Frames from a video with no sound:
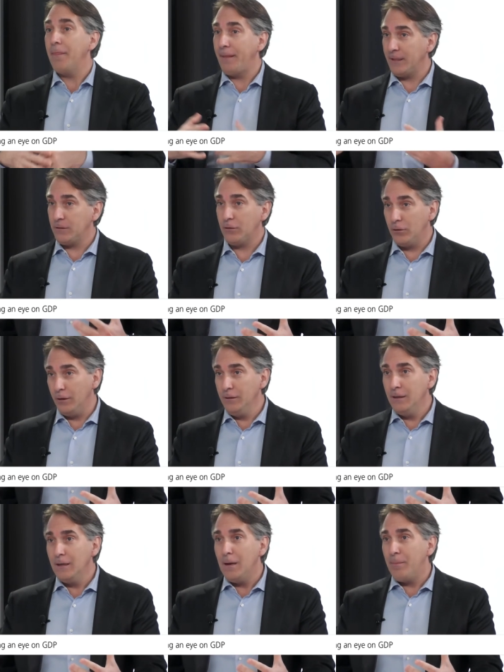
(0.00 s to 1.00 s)
That's
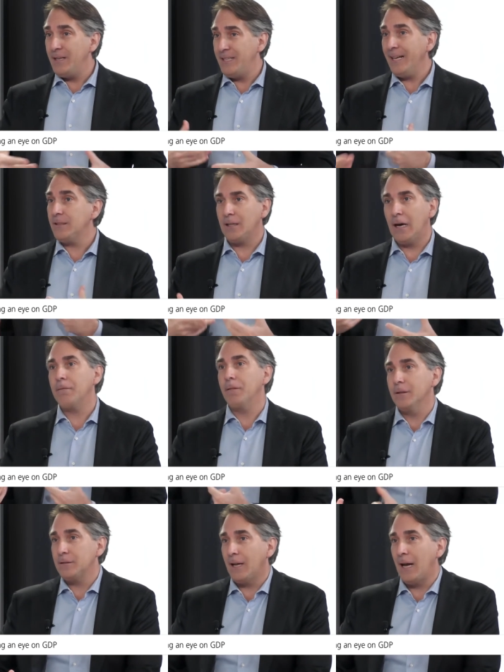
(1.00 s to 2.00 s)
good, but it takes time for
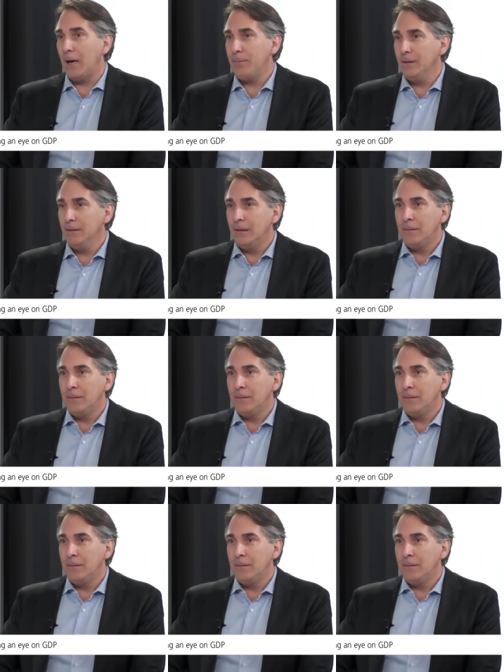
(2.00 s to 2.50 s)
this to happen.